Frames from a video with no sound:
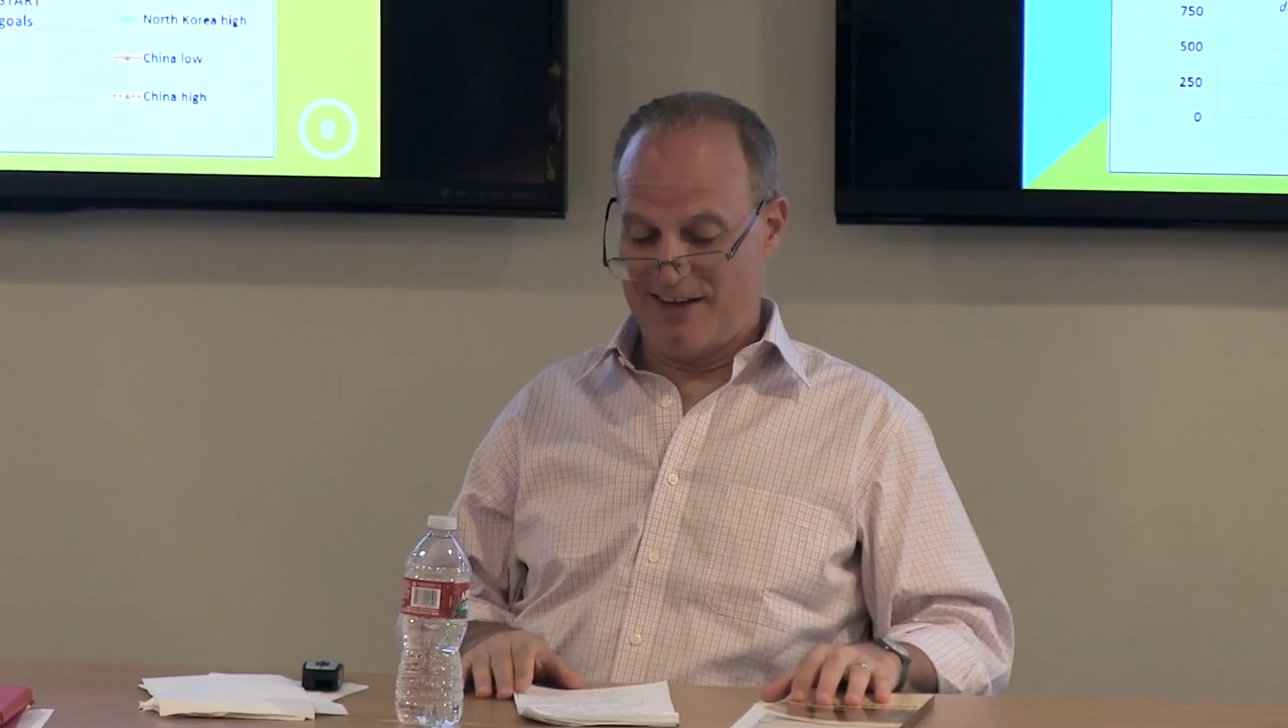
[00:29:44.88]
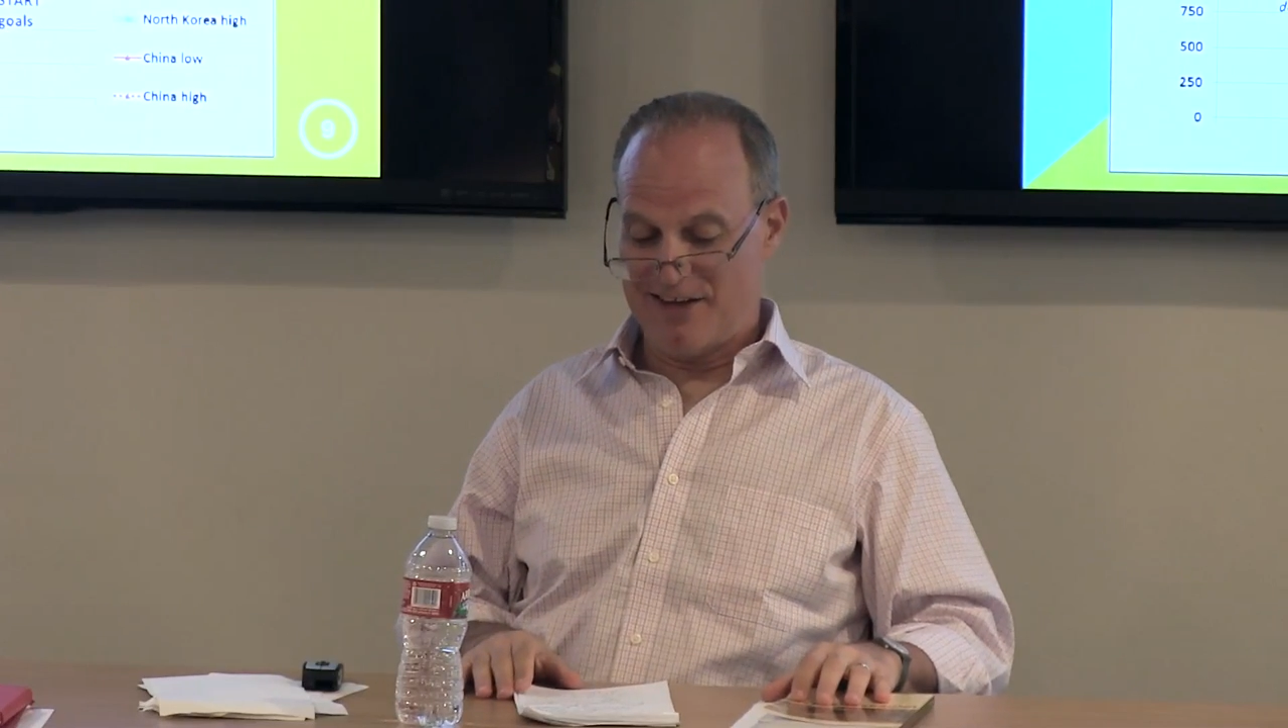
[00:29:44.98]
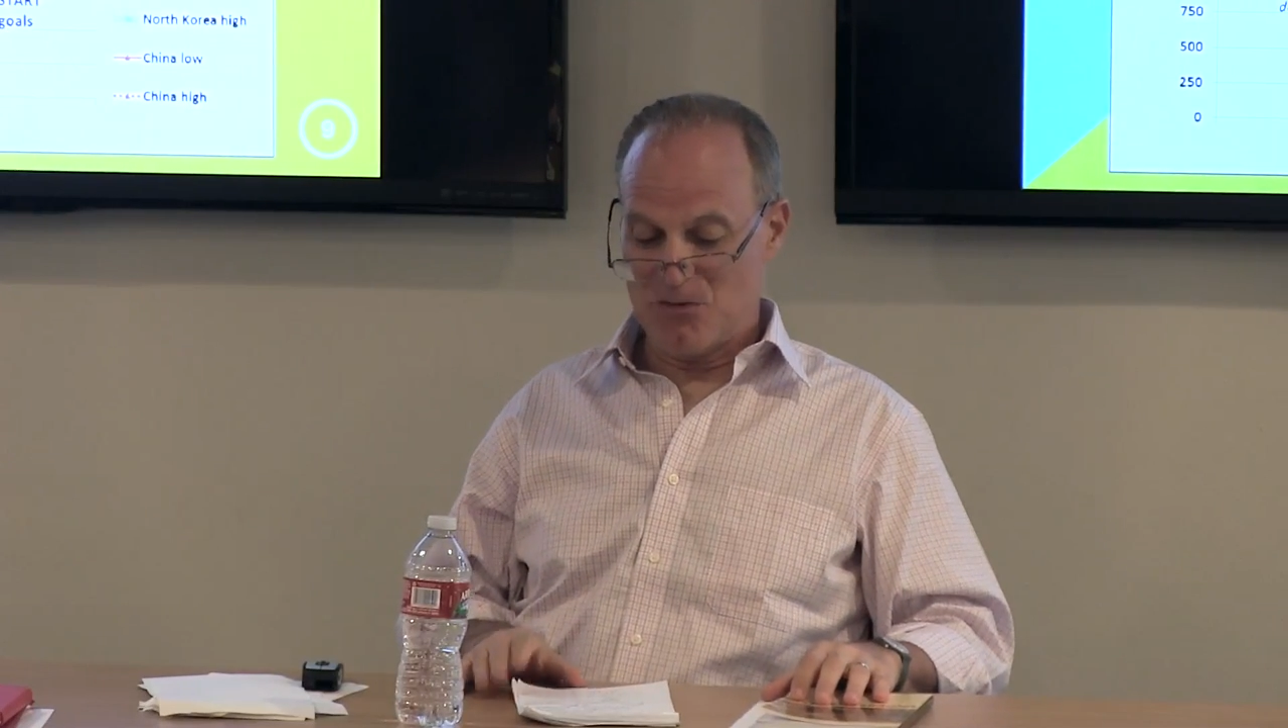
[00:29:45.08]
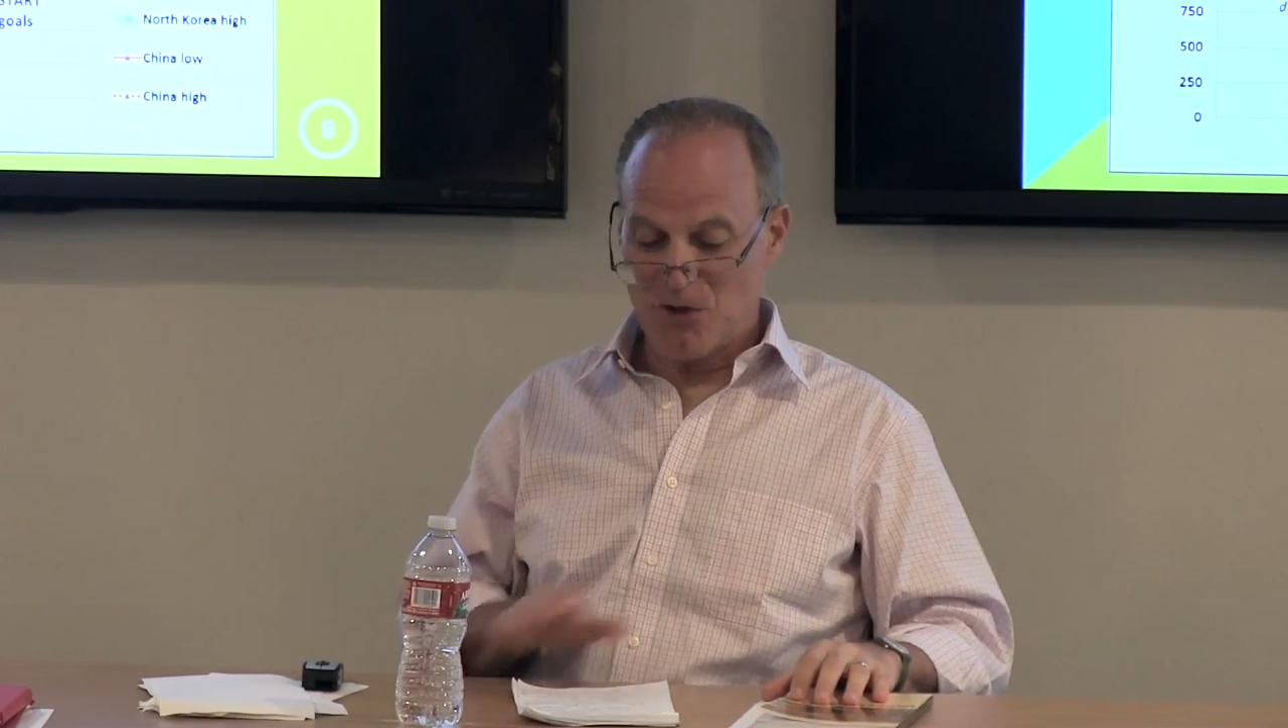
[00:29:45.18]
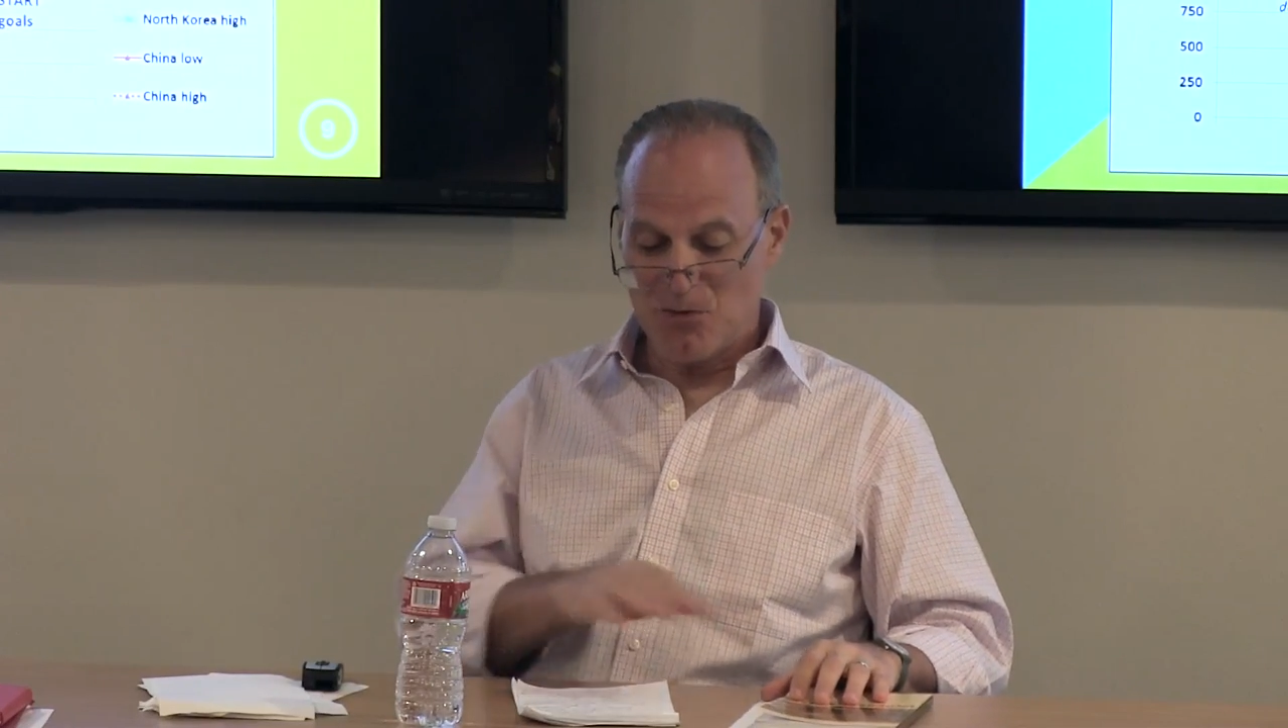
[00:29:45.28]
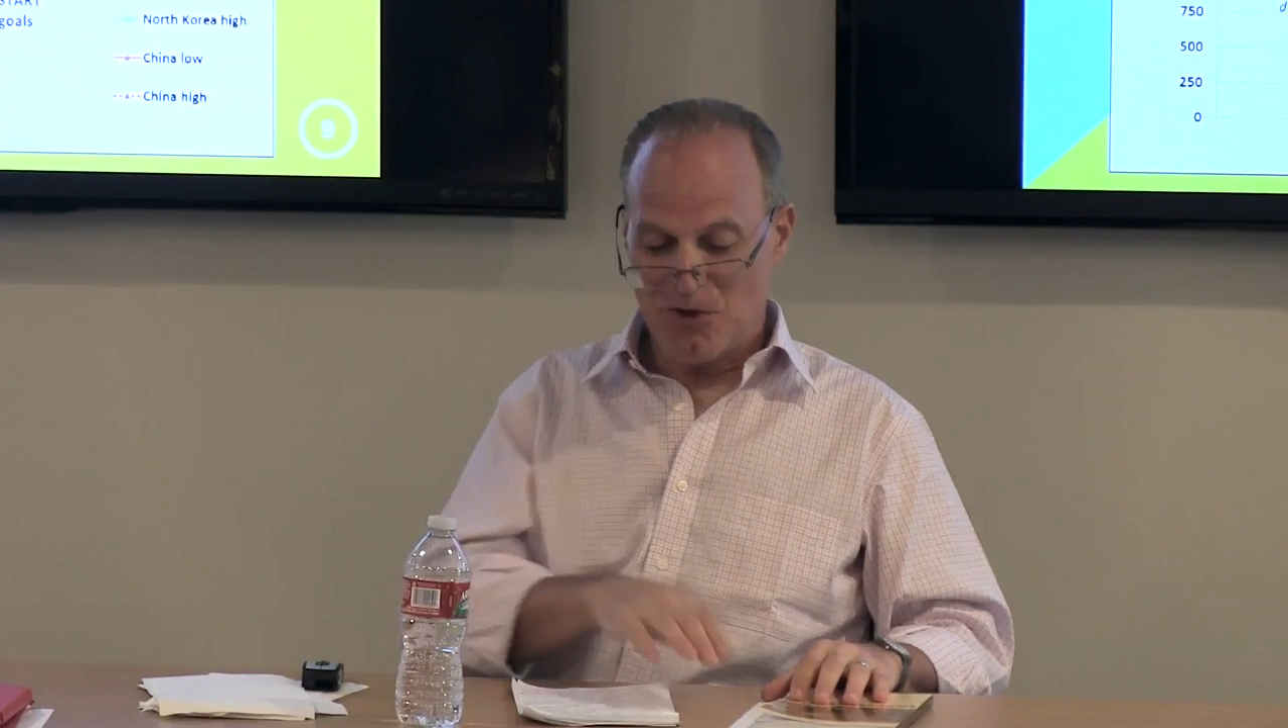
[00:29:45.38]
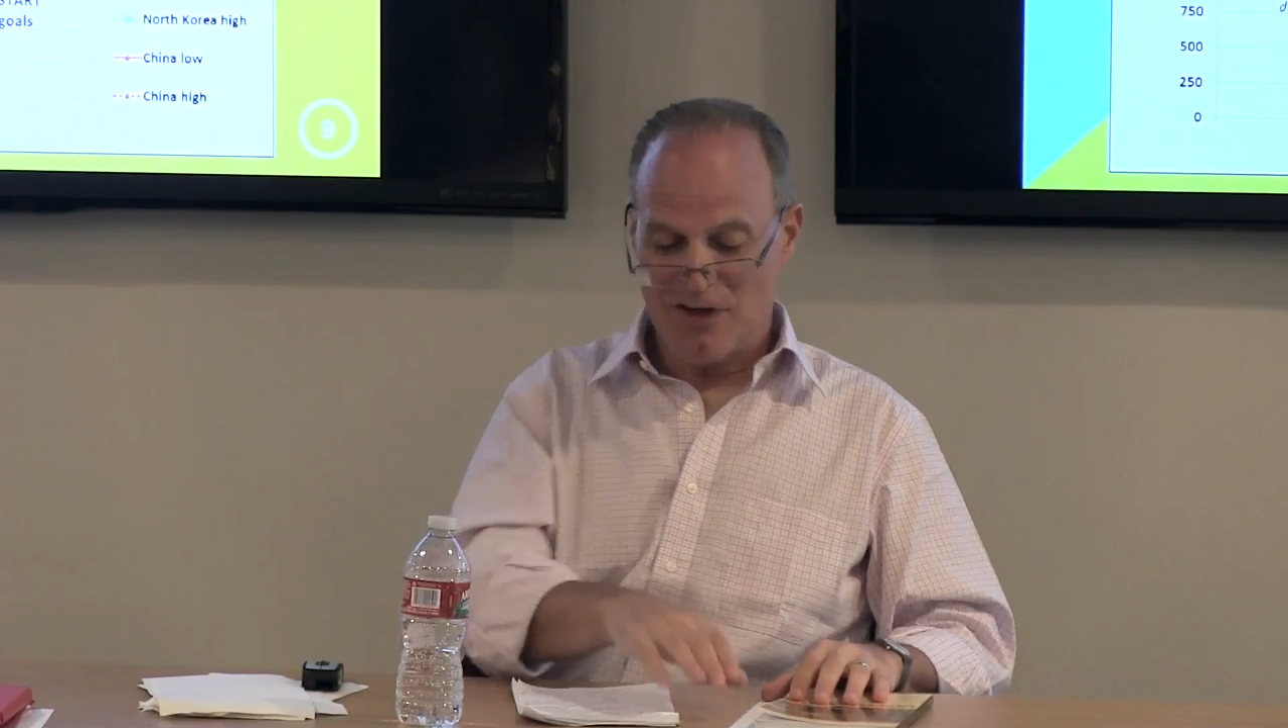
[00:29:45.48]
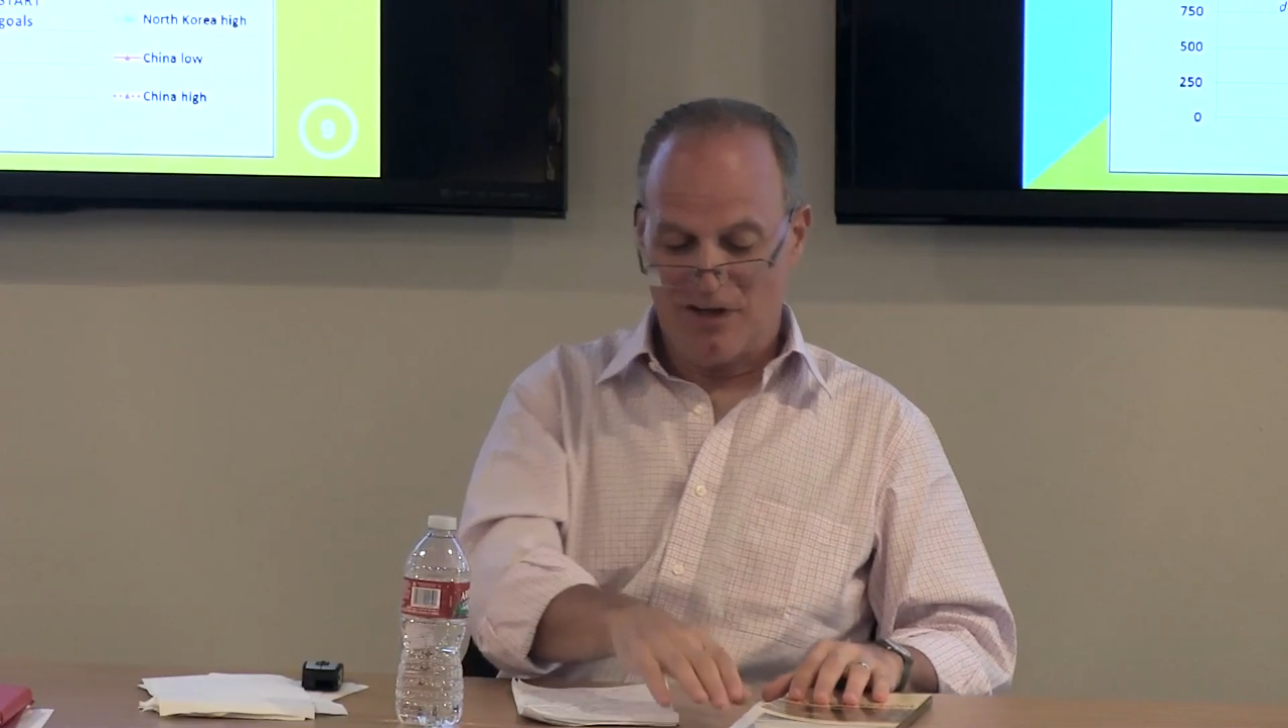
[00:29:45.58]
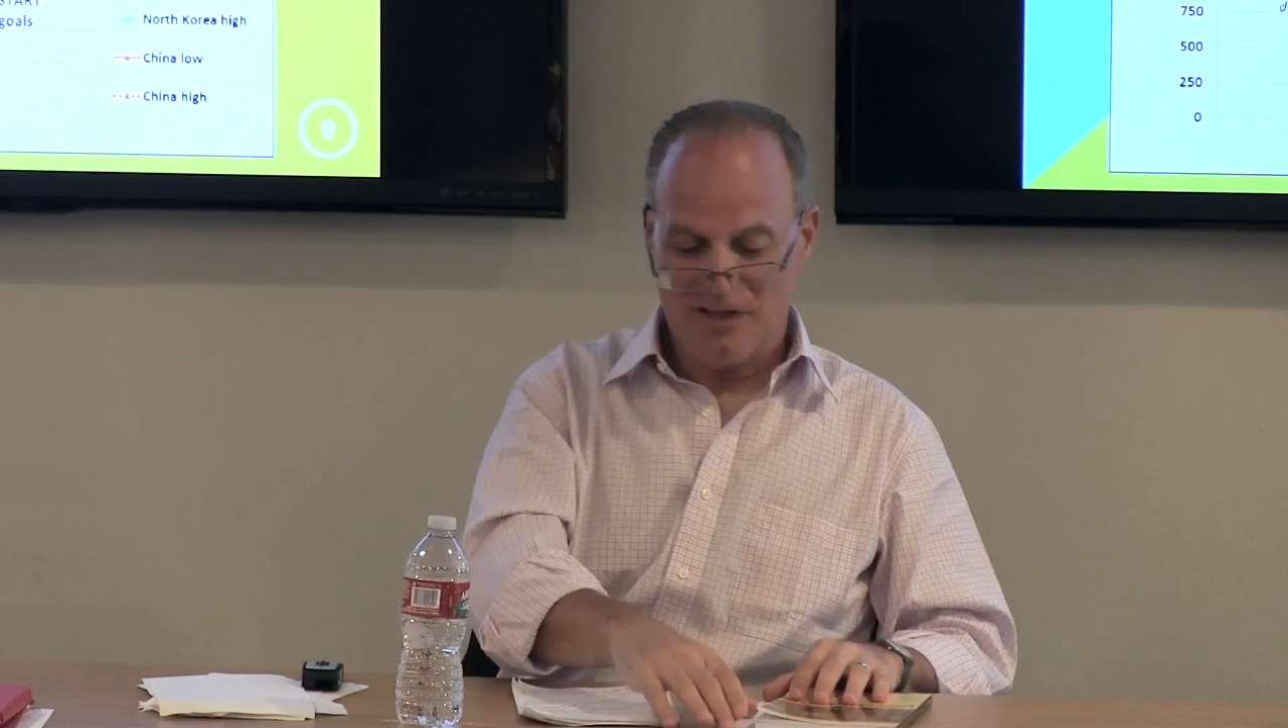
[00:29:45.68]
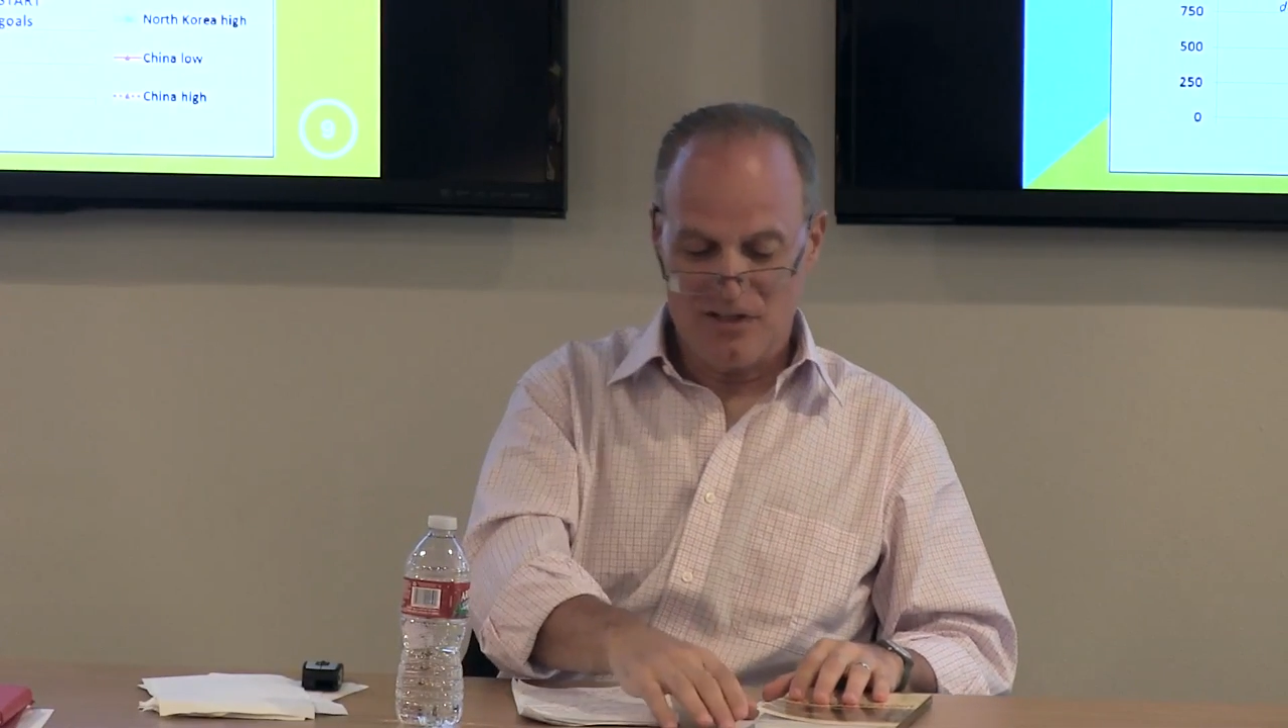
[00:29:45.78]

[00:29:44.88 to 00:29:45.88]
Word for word: I said, What are you working on?